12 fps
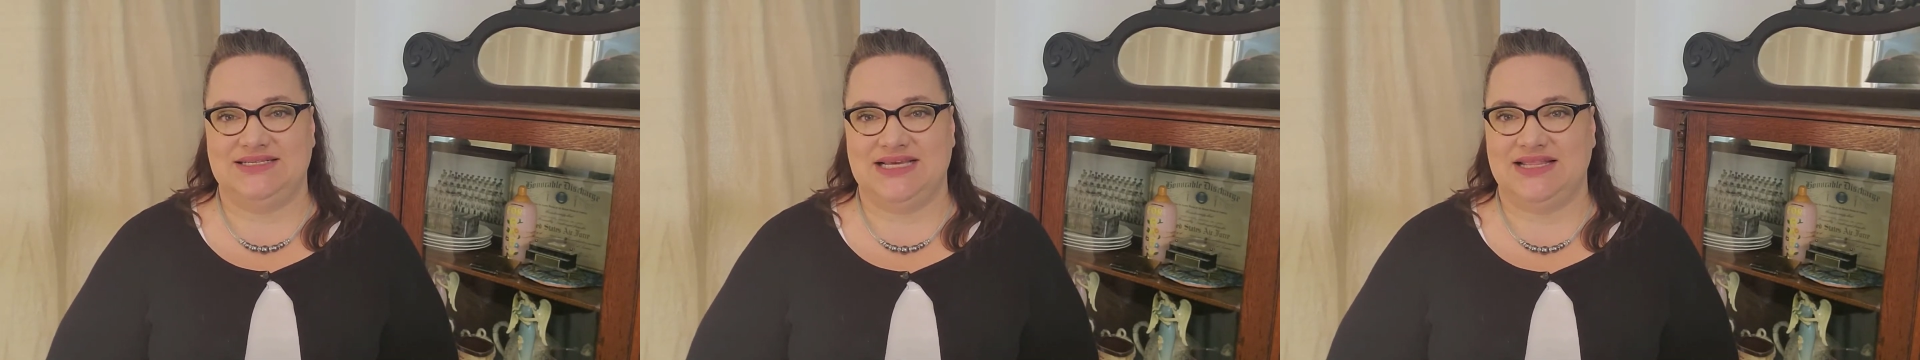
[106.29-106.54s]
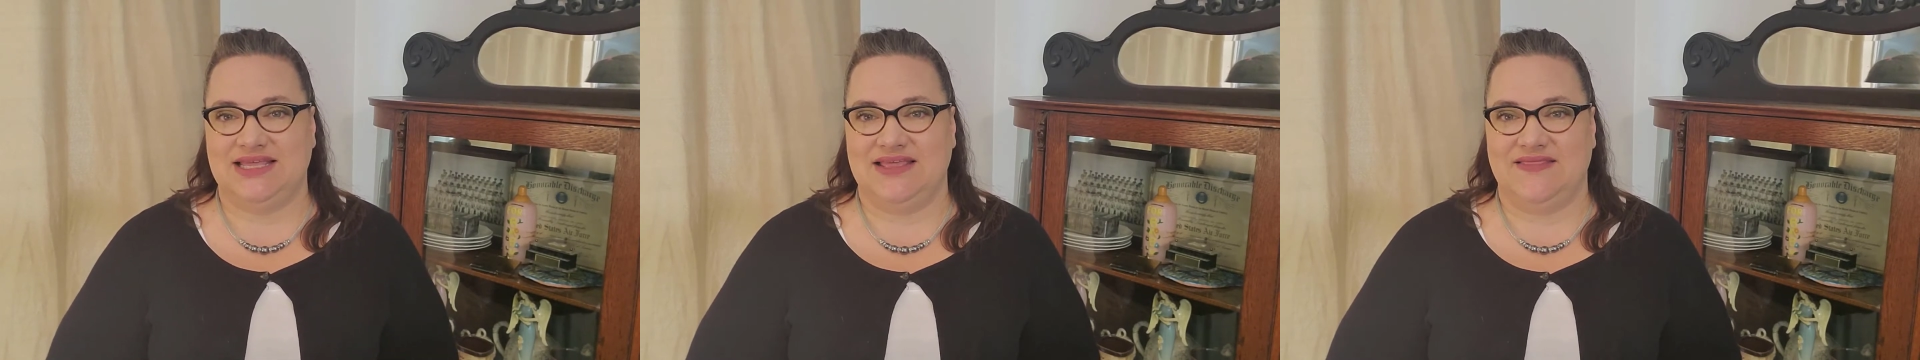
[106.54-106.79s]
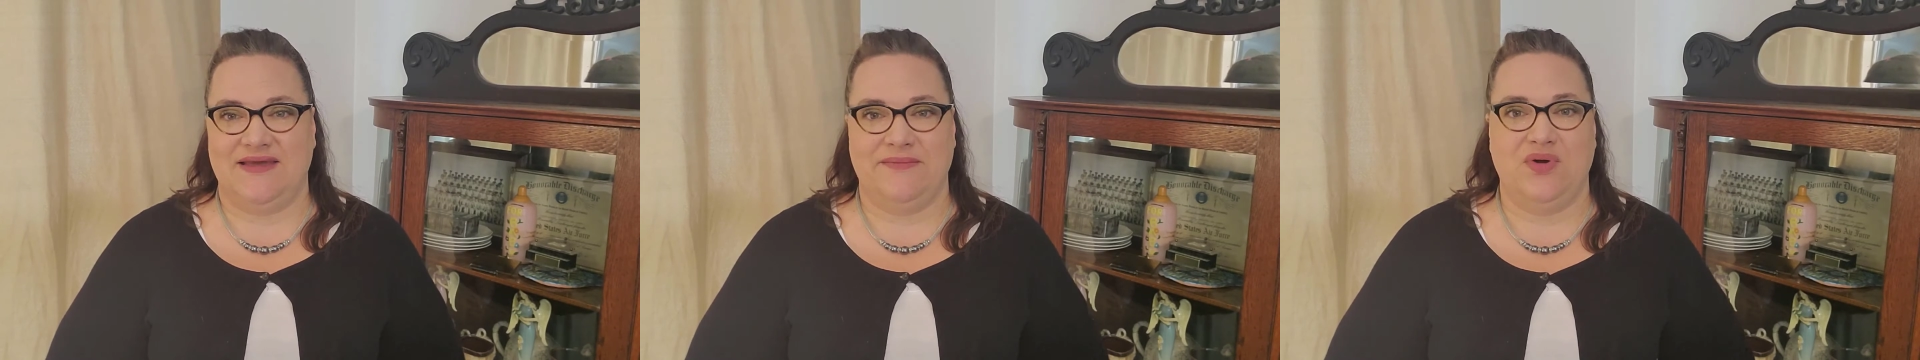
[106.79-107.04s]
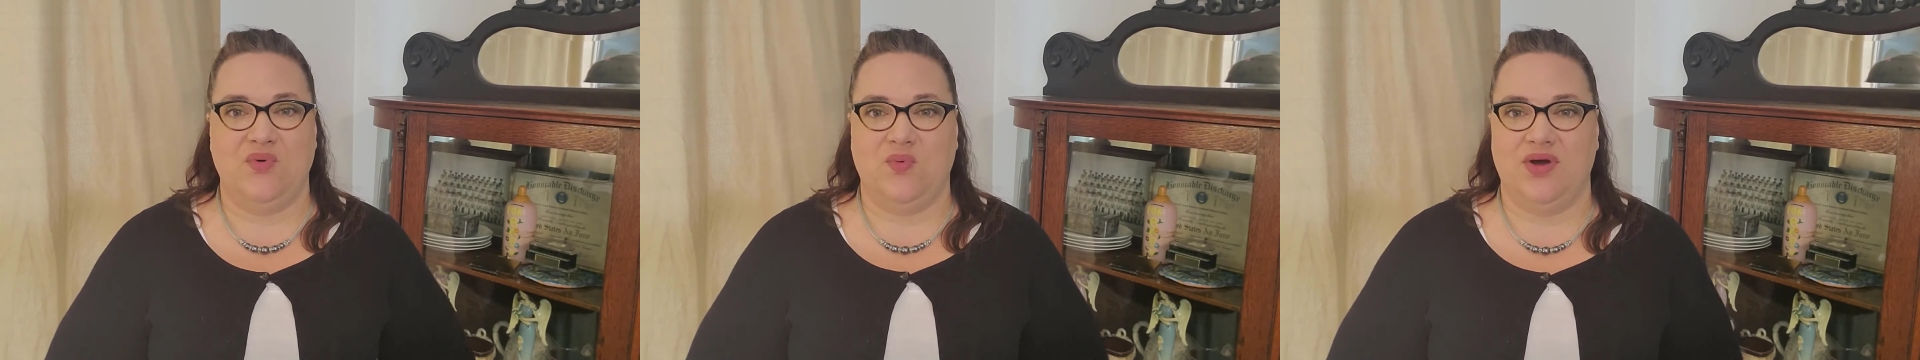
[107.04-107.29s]
telling
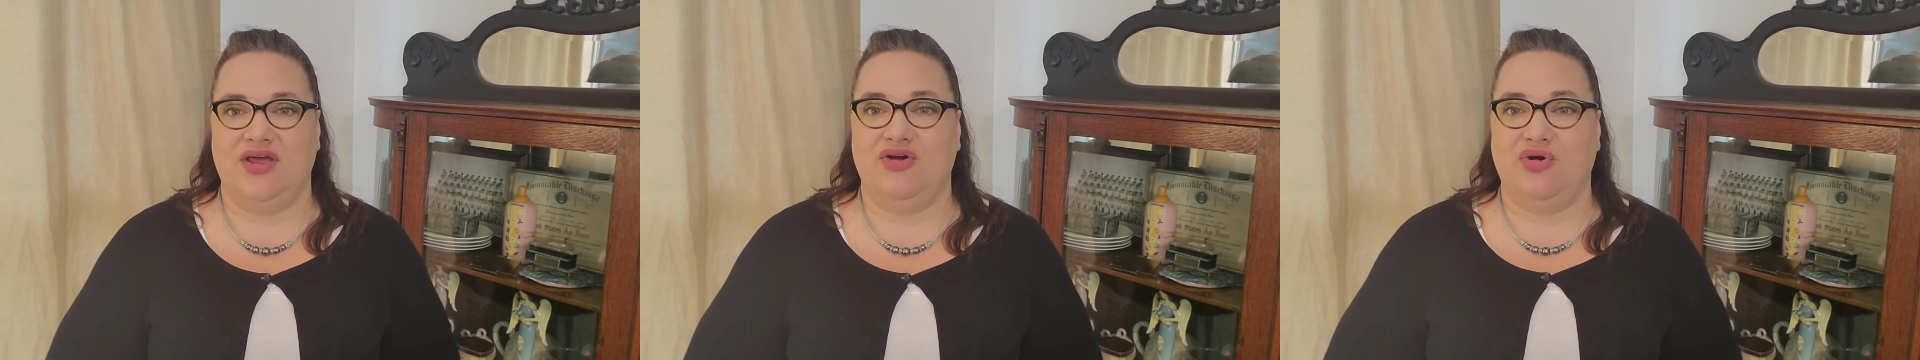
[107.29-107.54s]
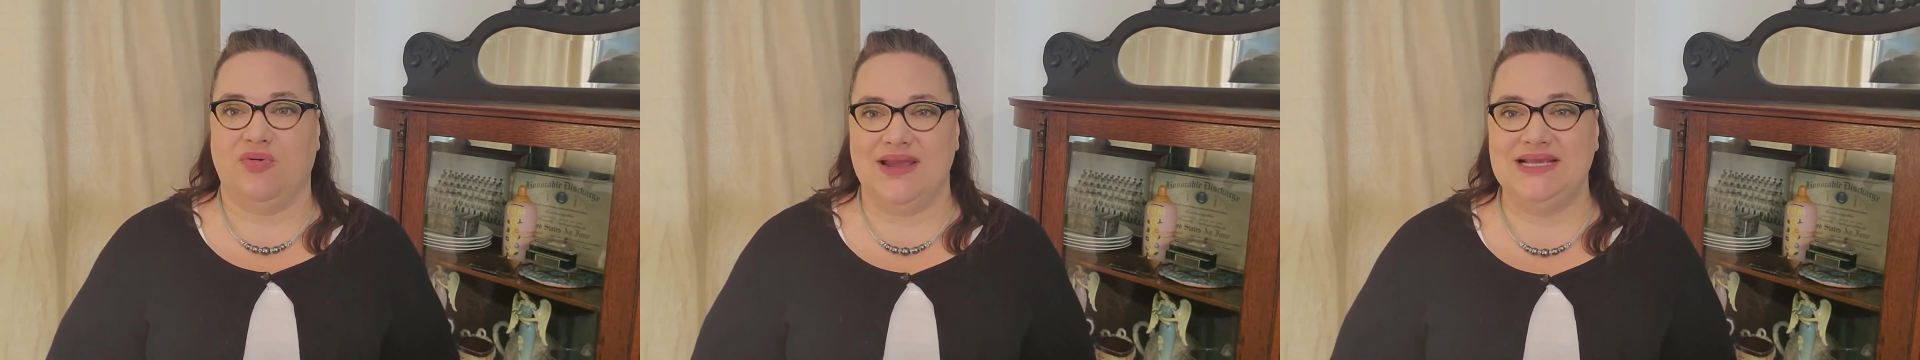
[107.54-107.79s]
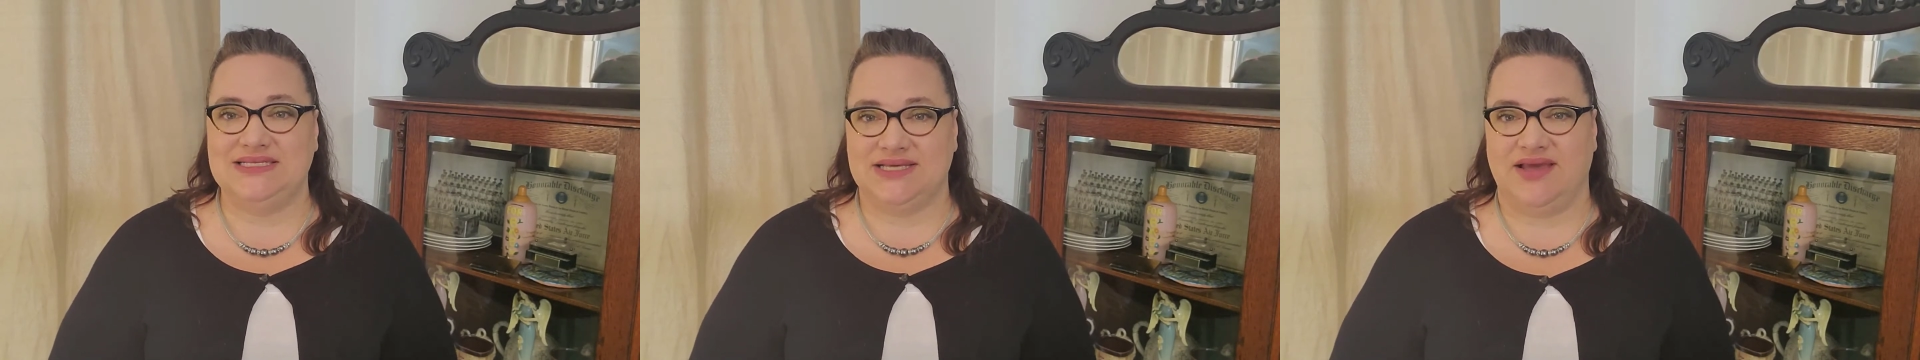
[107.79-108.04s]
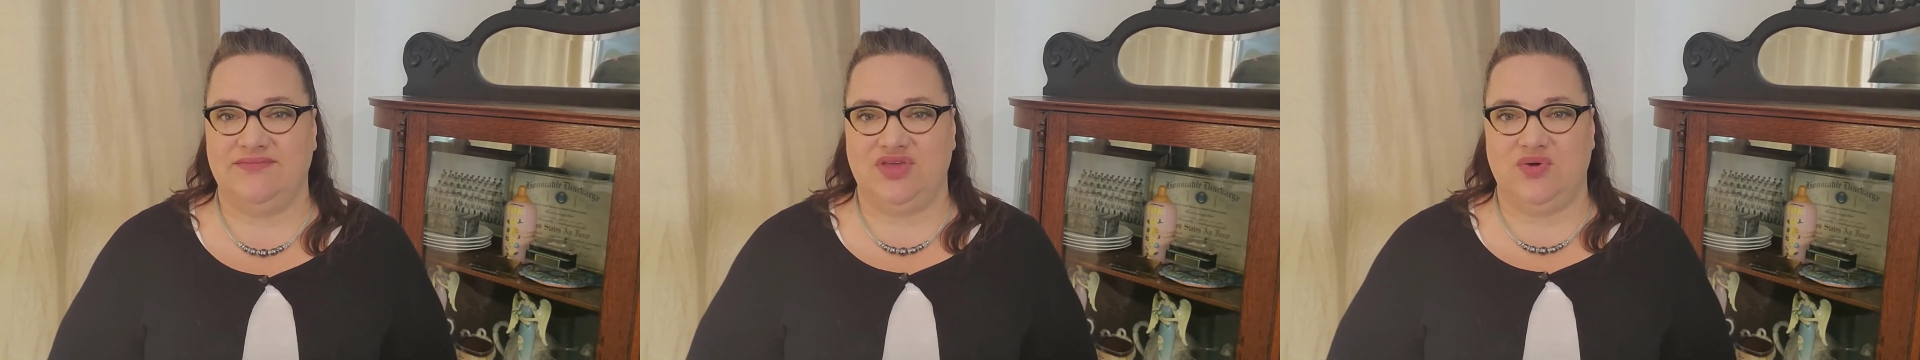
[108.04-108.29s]
them what a great
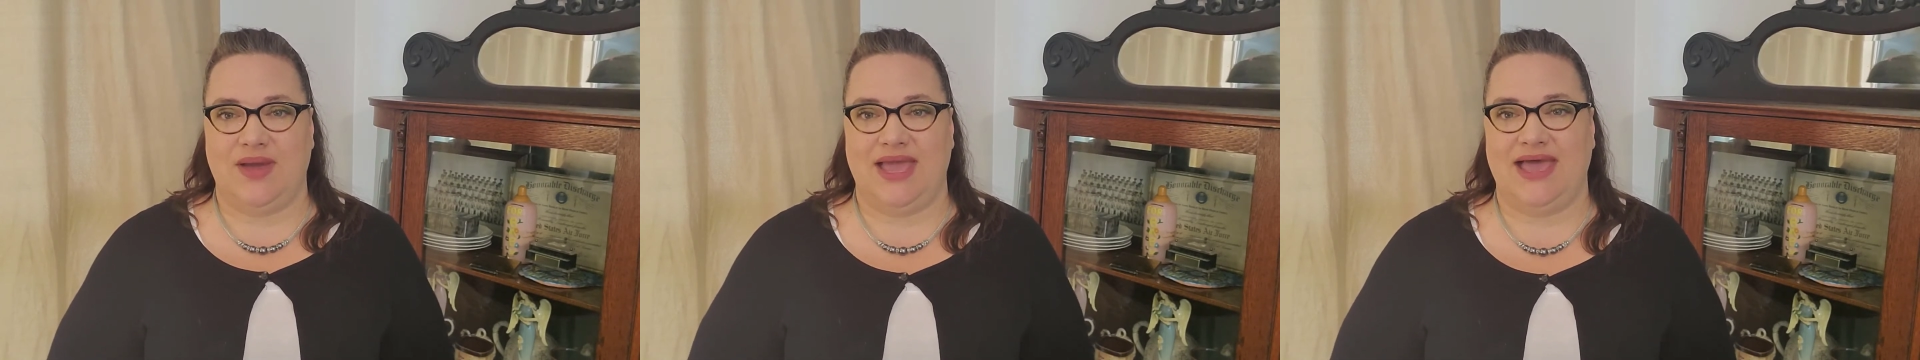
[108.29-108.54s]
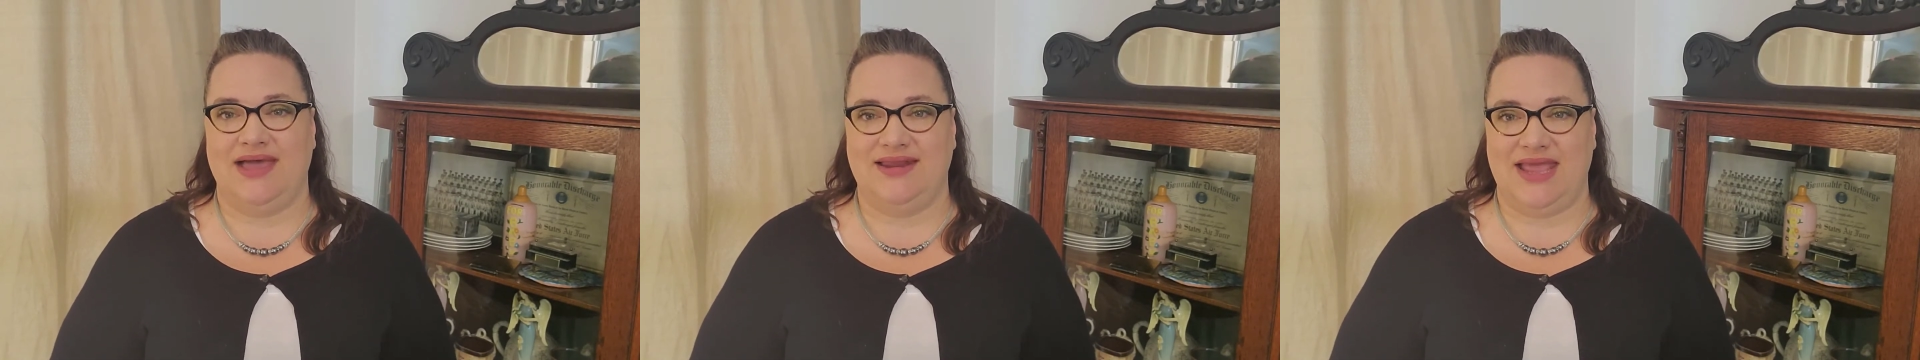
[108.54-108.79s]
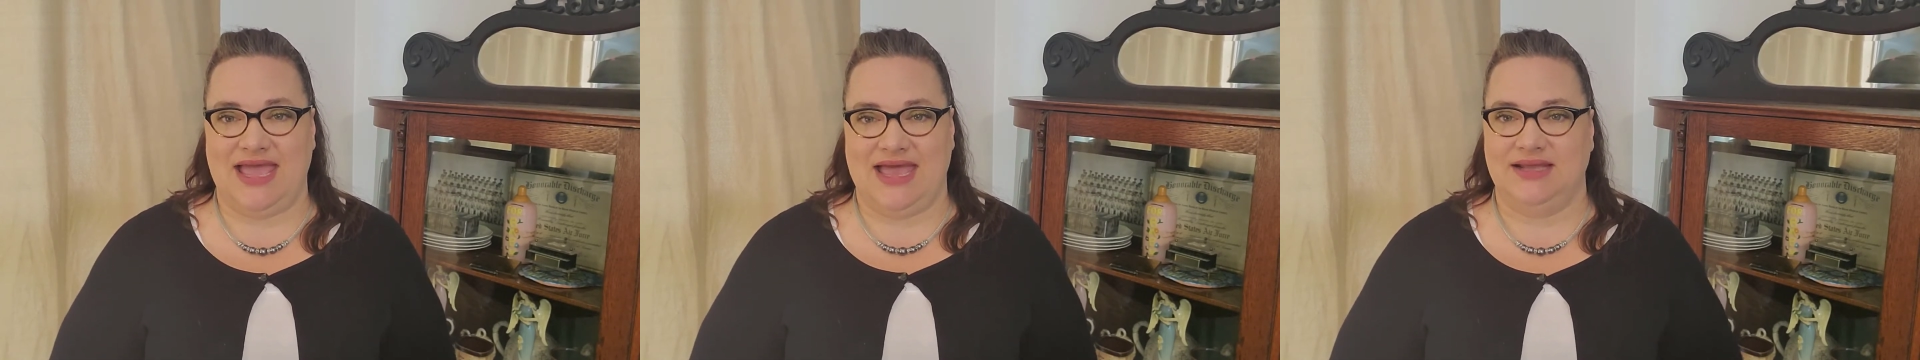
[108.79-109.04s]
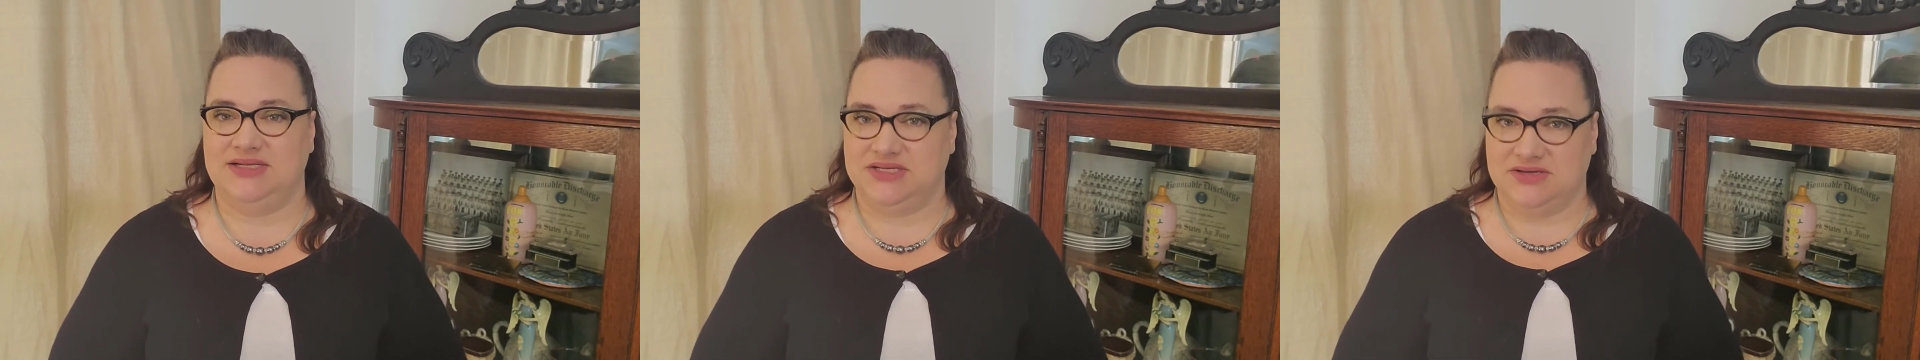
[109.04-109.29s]
time you had
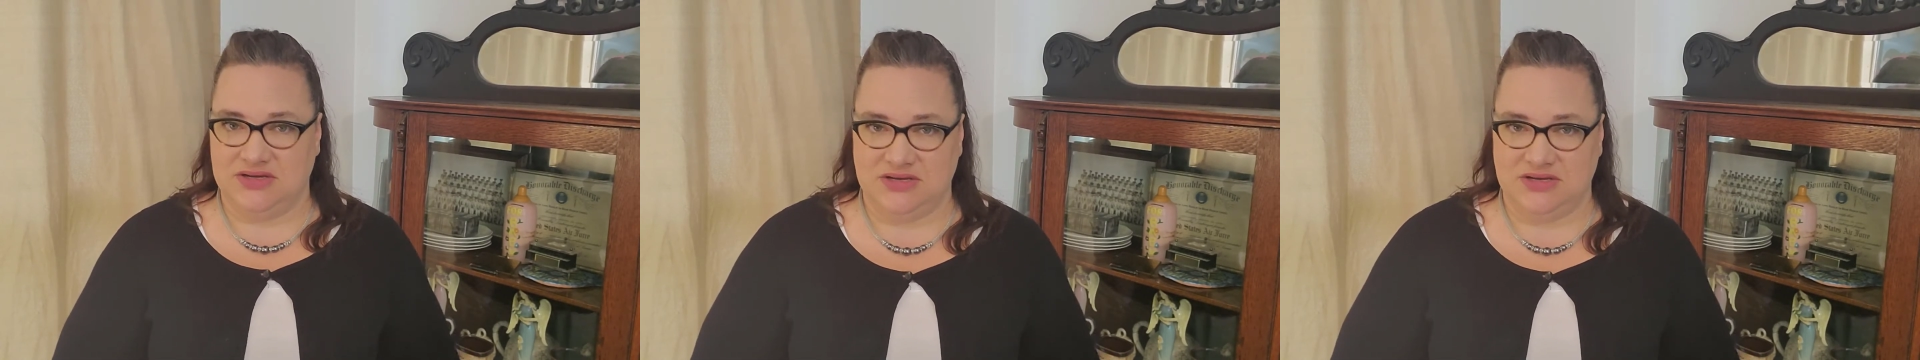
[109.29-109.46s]
at